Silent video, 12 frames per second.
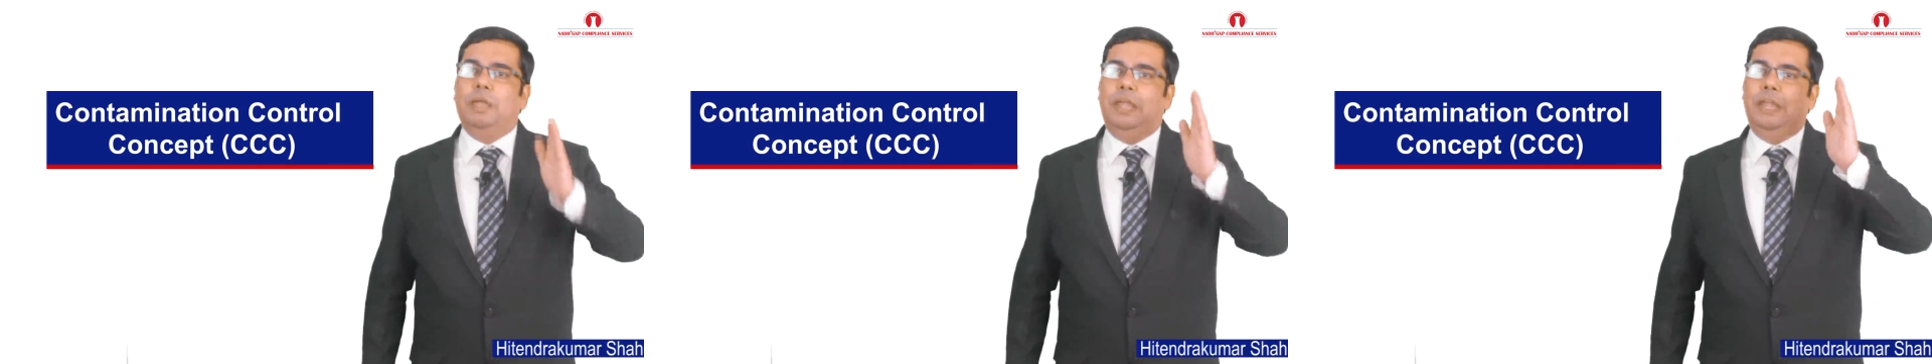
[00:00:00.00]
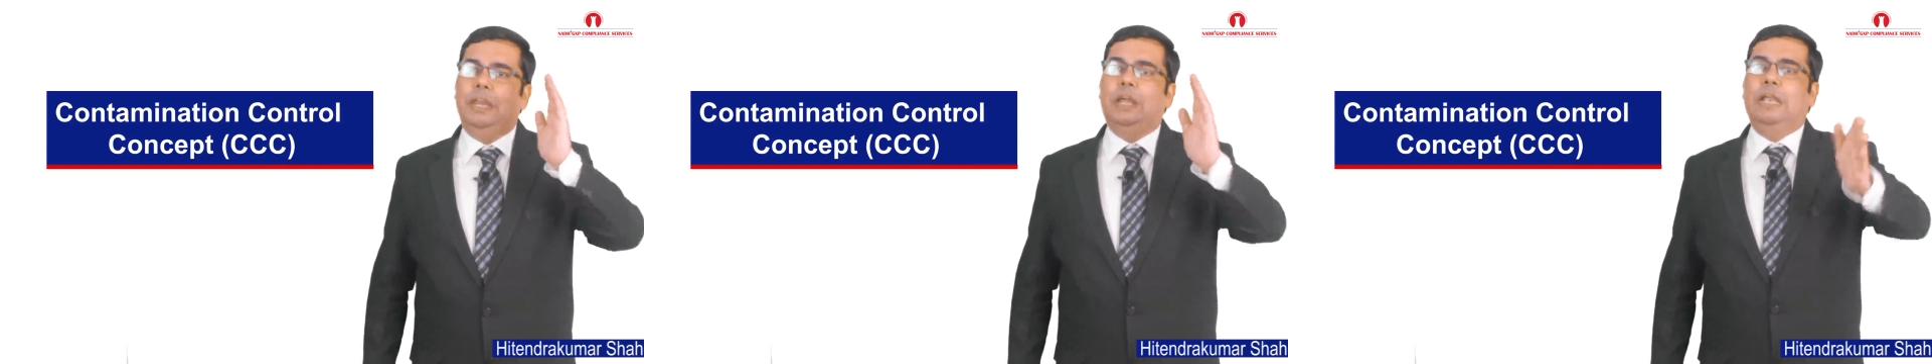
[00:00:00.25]

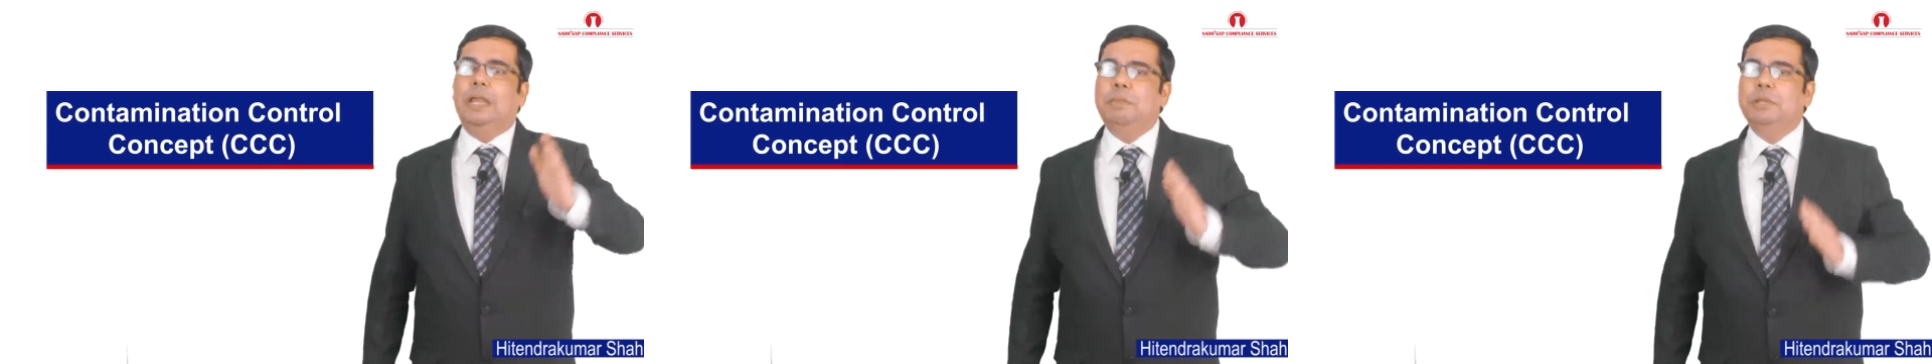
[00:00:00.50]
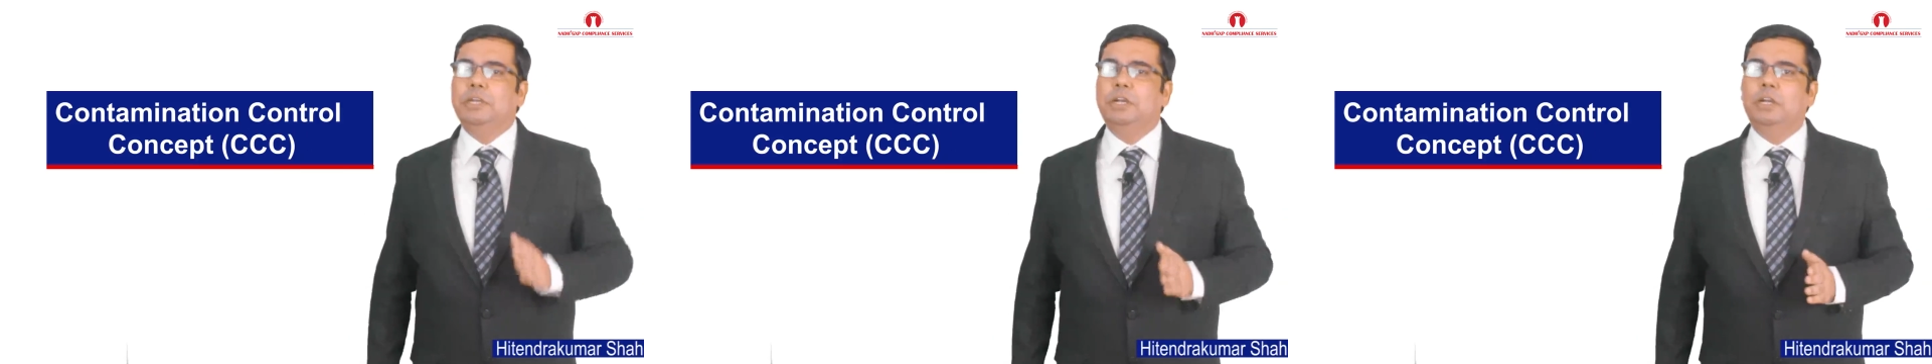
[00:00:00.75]
in
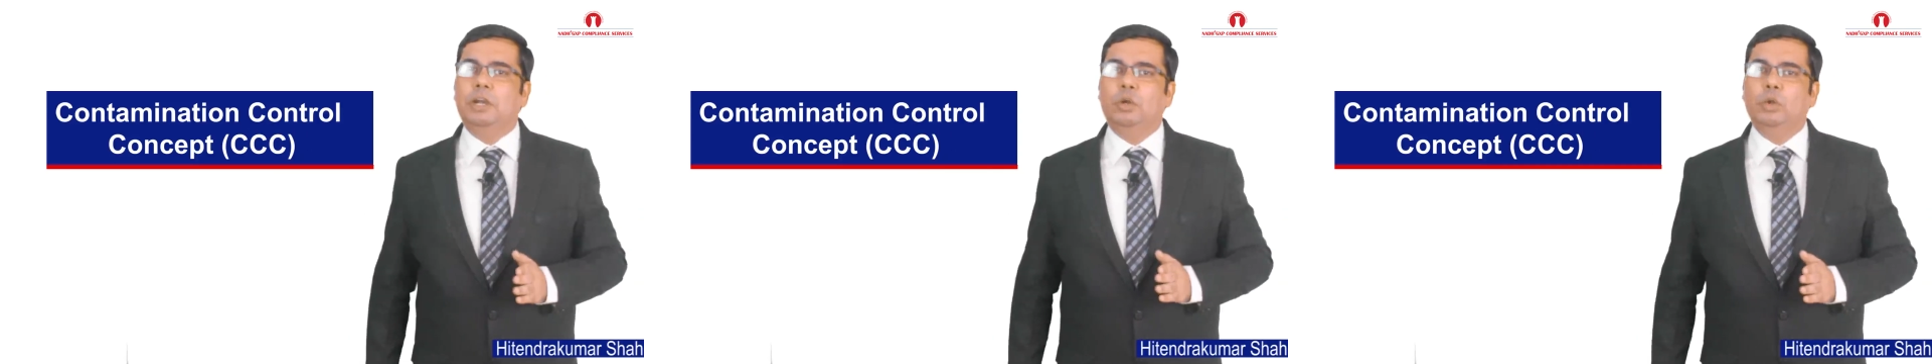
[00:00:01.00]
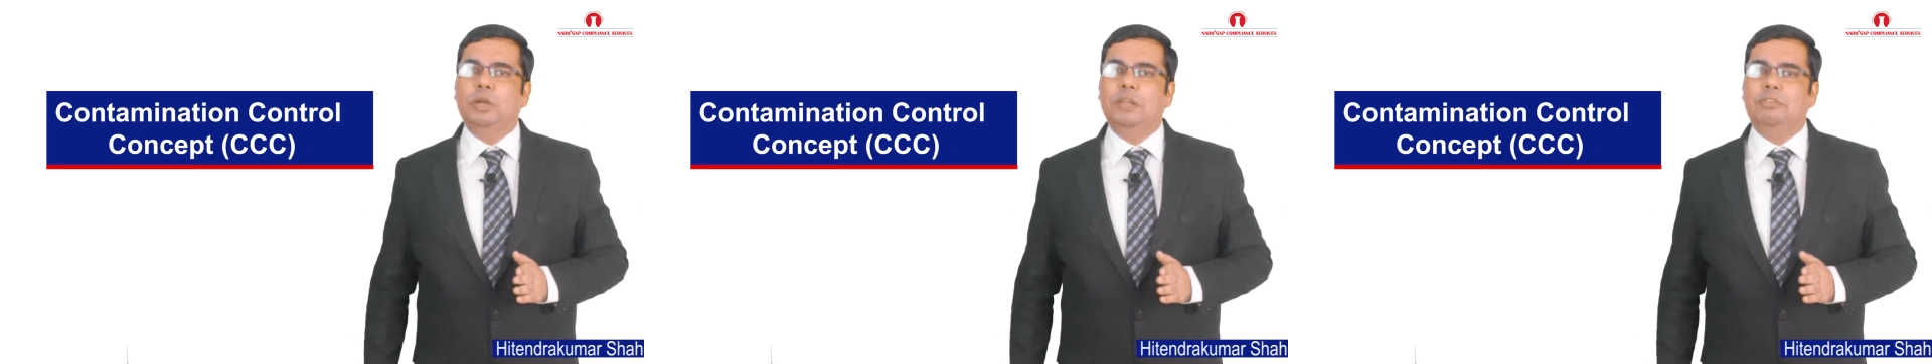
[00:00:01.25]
contamination
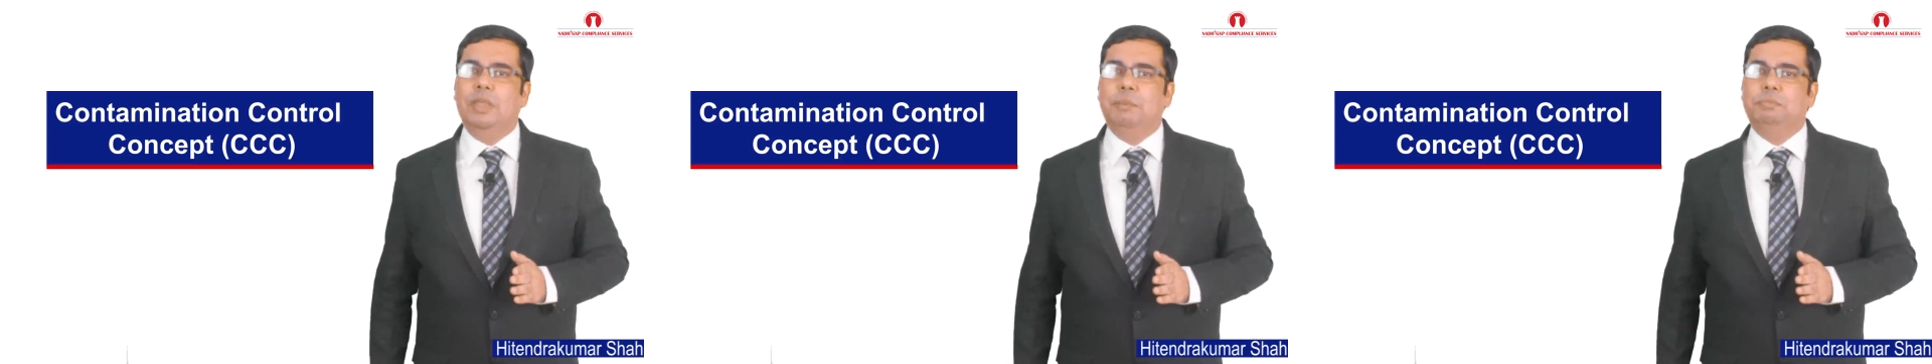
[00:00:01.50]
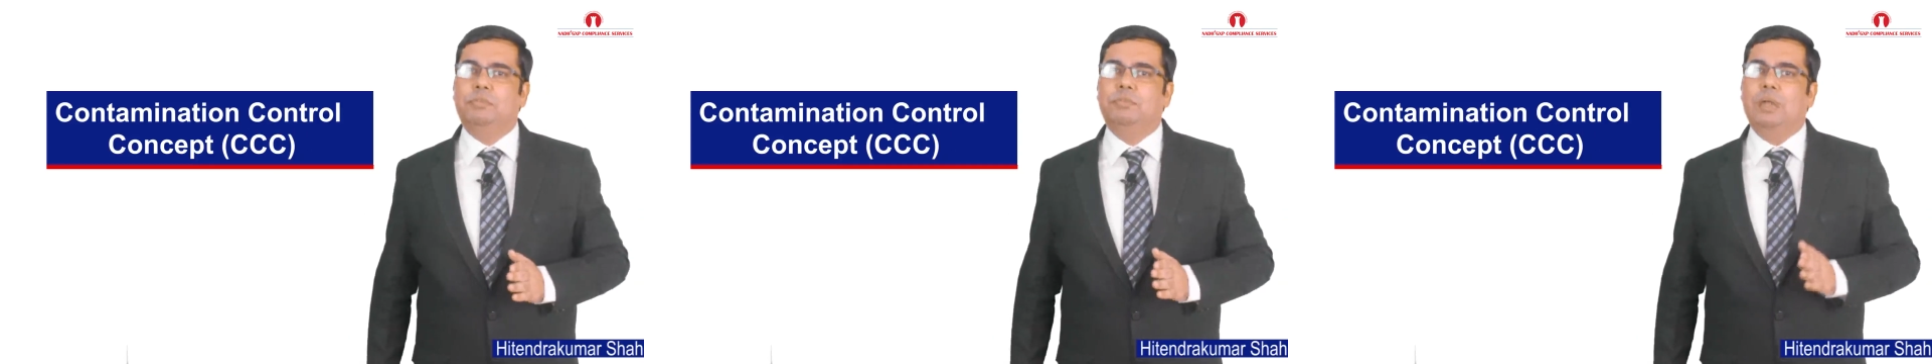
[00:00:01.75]
control
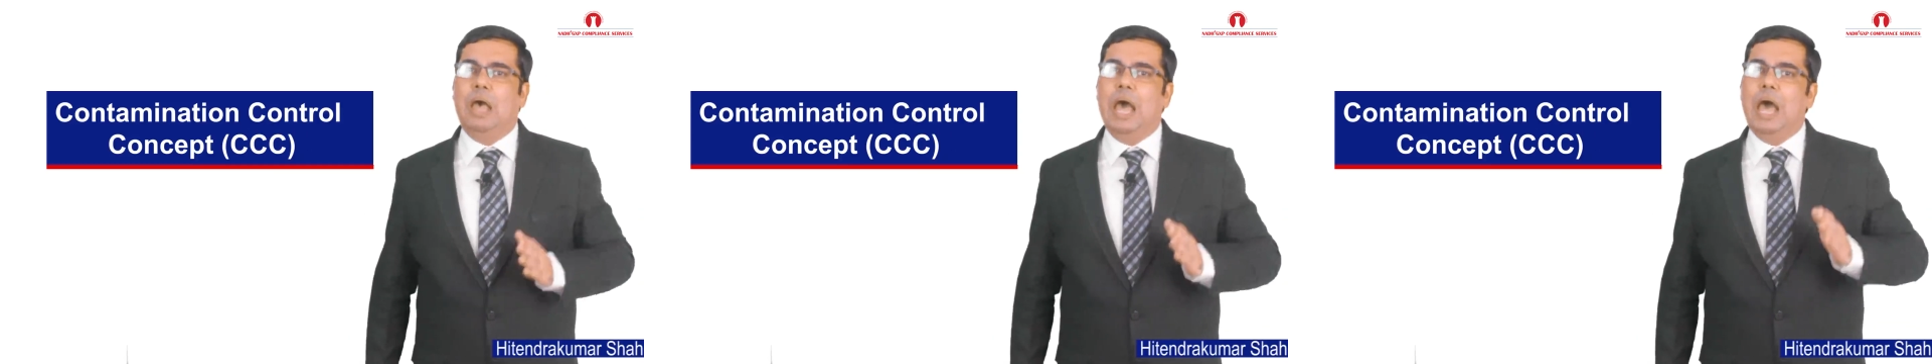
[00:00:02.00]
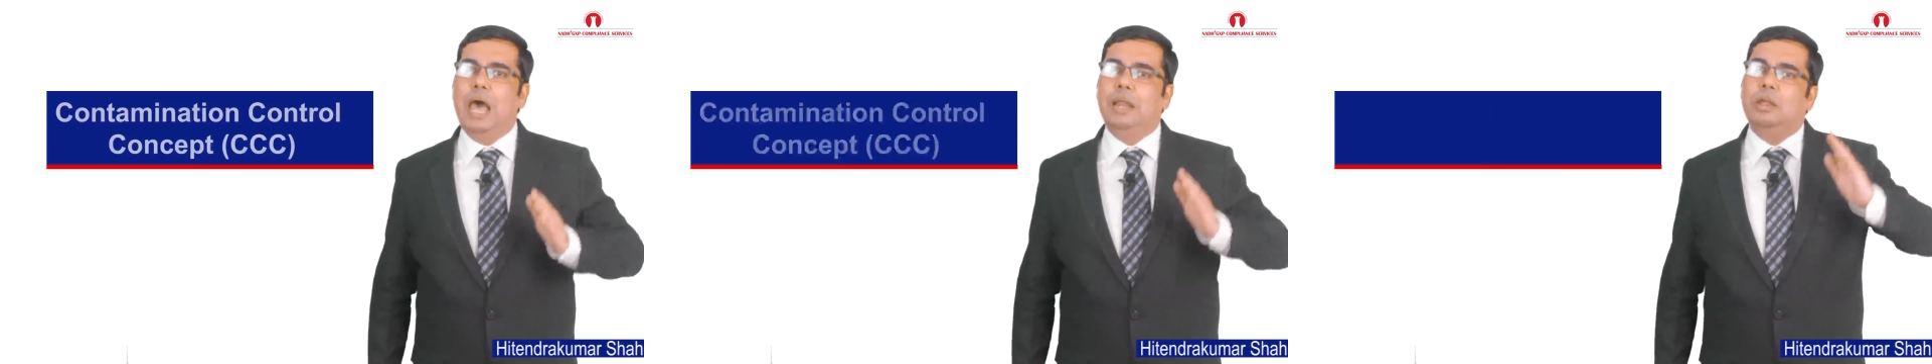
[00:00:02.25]
concepts
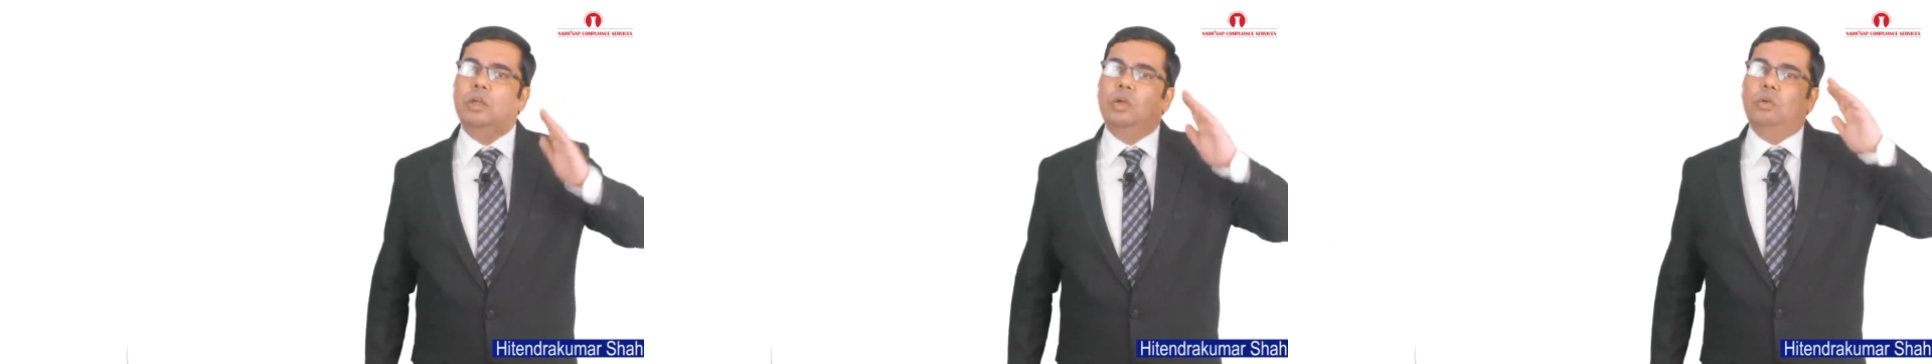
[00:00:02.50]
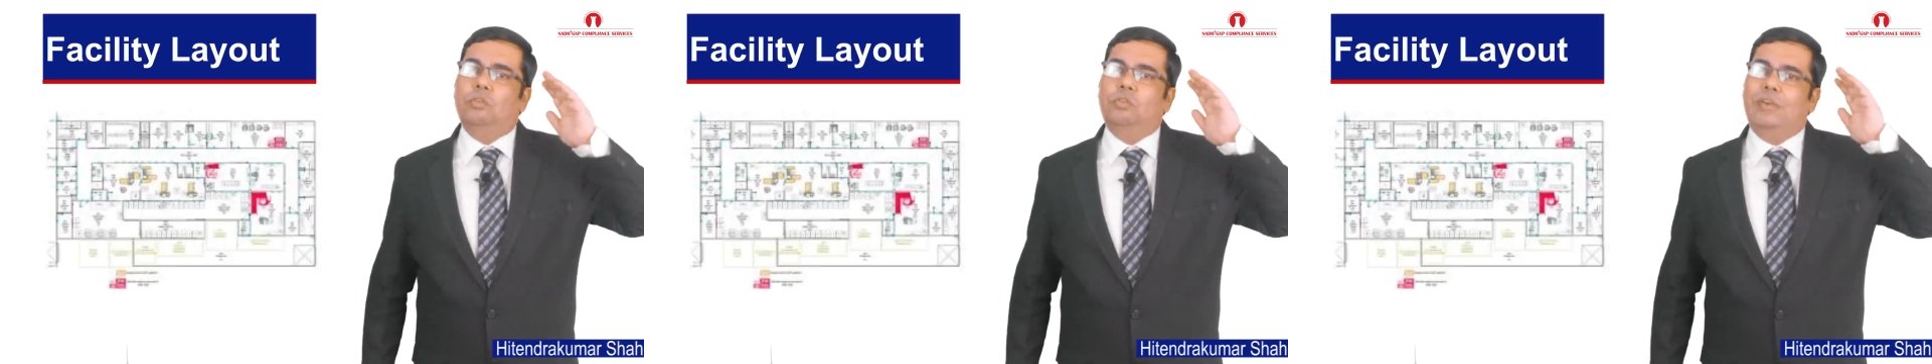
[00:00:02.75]

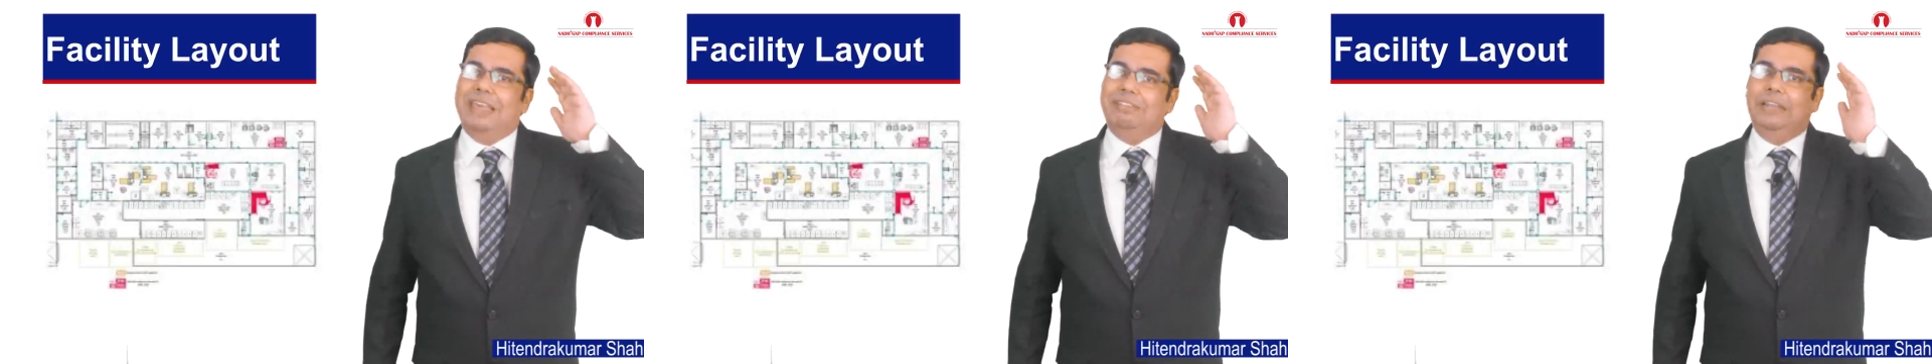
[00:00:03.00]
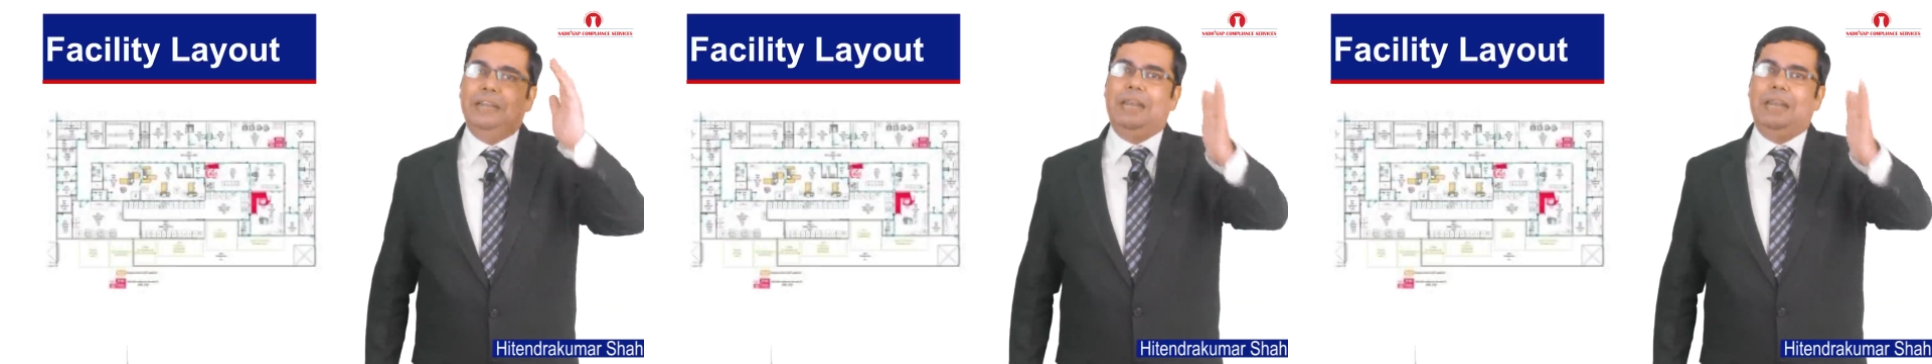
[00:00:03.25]
are facility